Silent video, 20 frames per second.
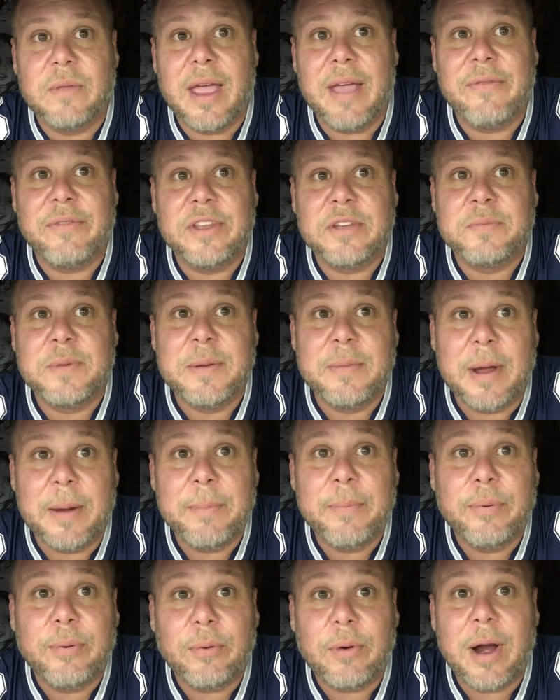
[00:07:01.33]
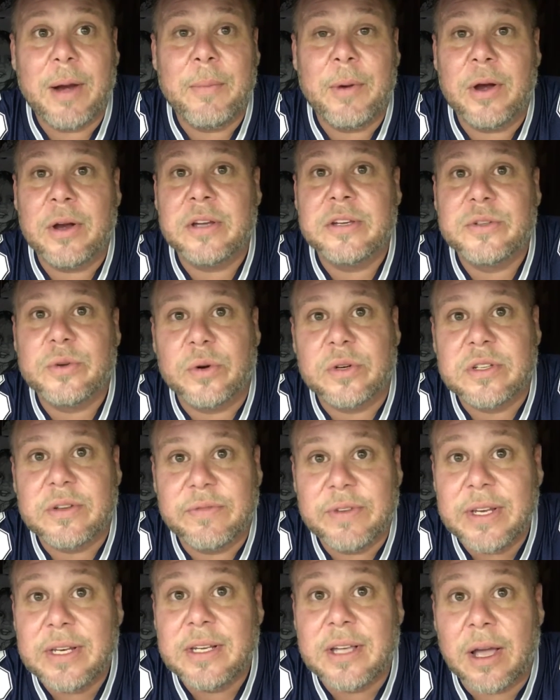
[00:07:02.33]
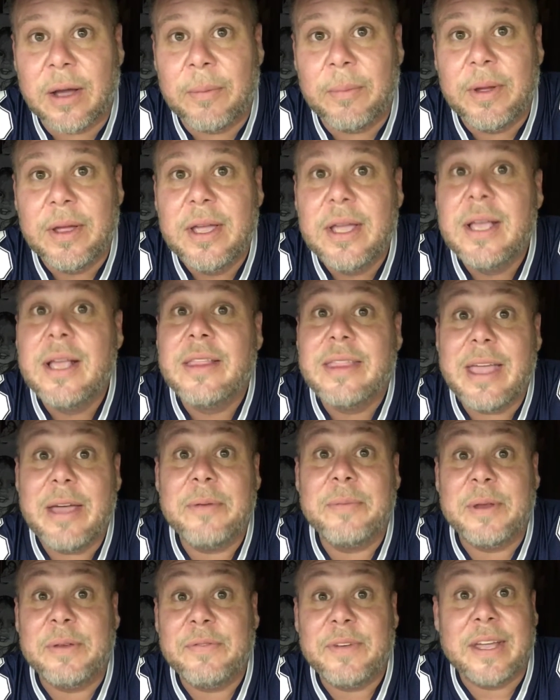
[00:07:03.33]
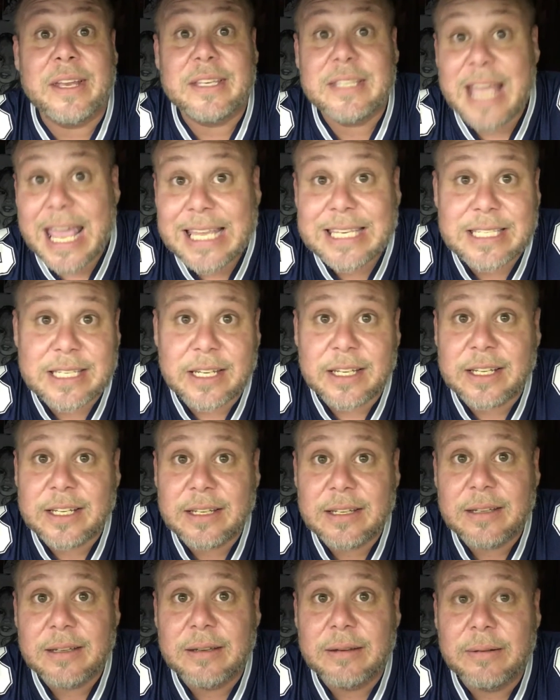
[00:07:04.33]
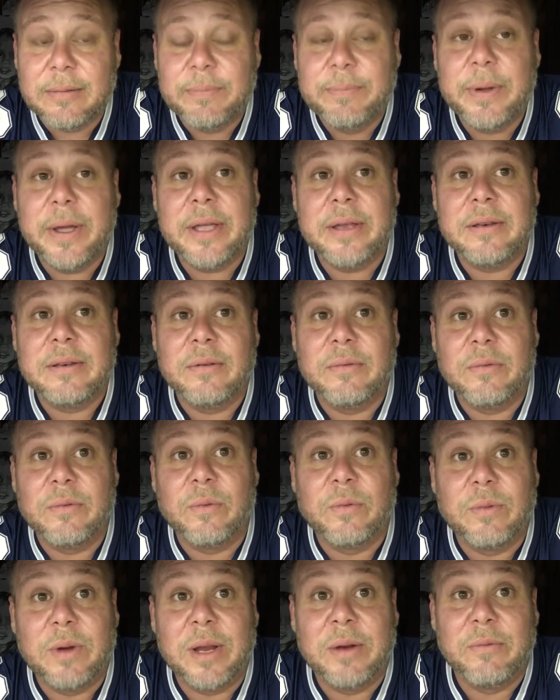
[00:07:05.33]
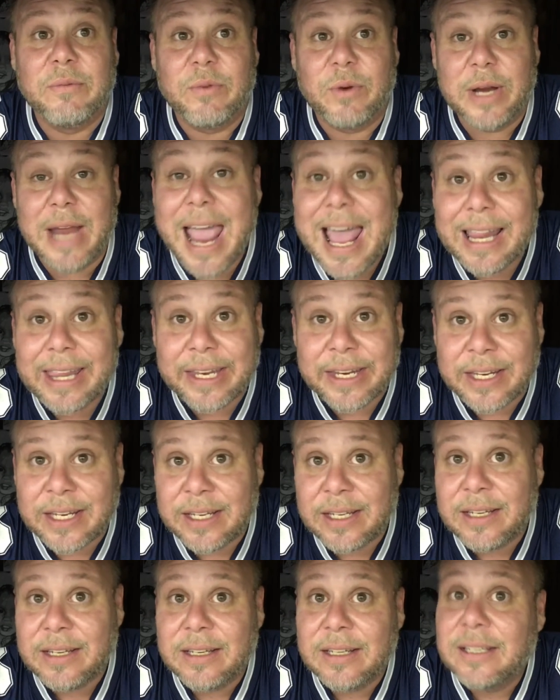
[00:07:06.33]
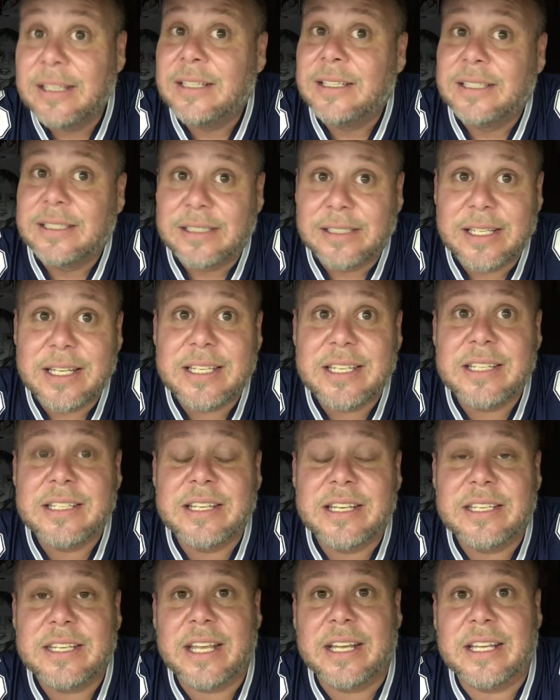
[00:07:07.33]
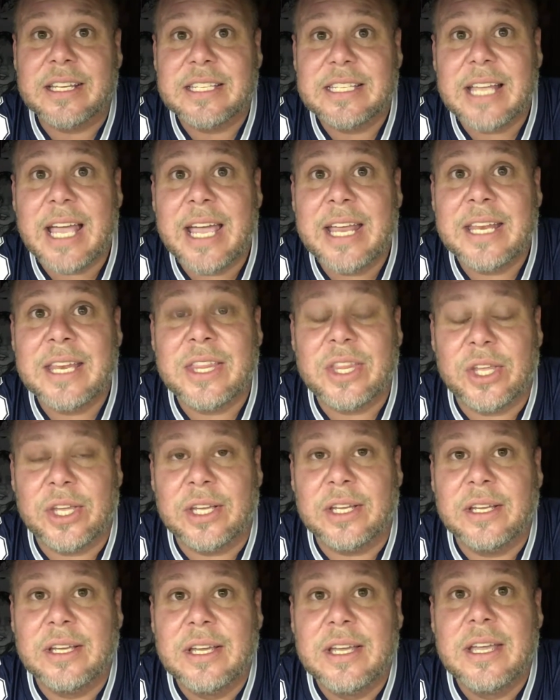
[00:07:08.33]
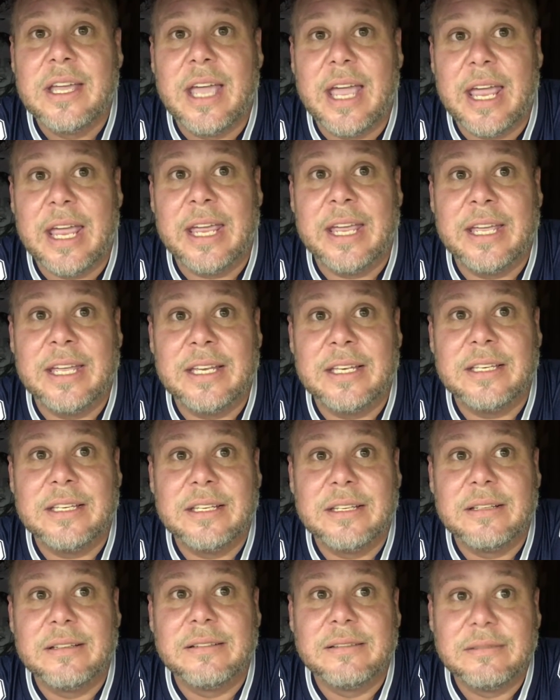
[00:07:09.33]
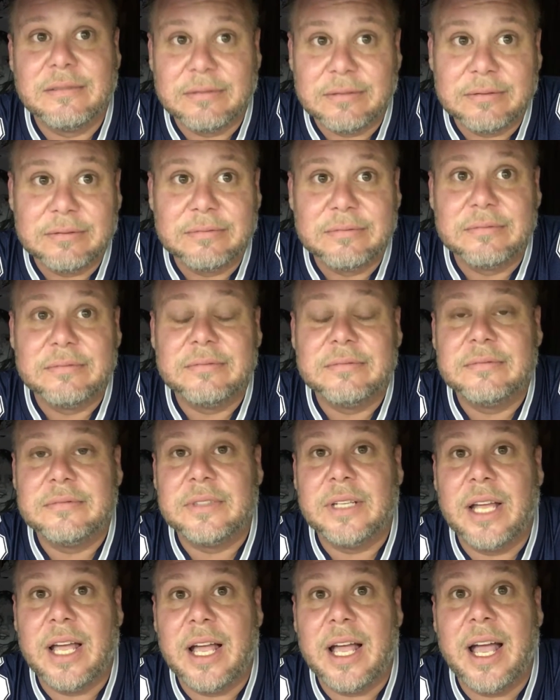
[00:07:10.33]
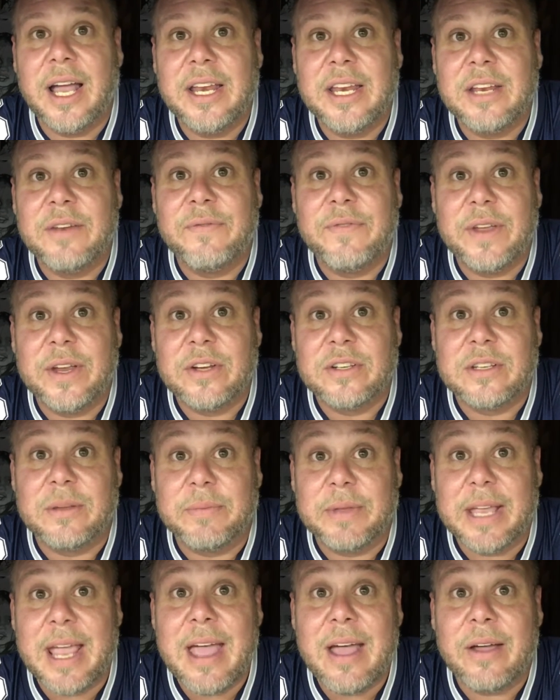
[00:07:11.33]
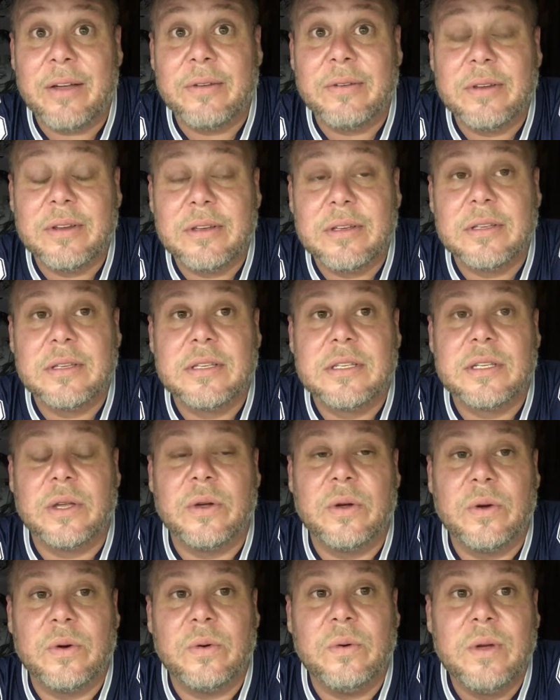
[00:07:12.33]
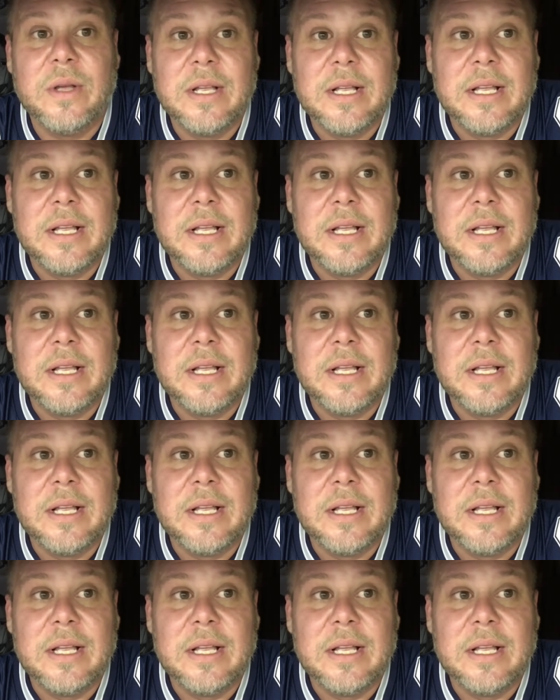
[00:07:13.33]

have this be my primary source of income. That'd be fantastic. But in reality, this is just like a side thing. And I need to figure something out. So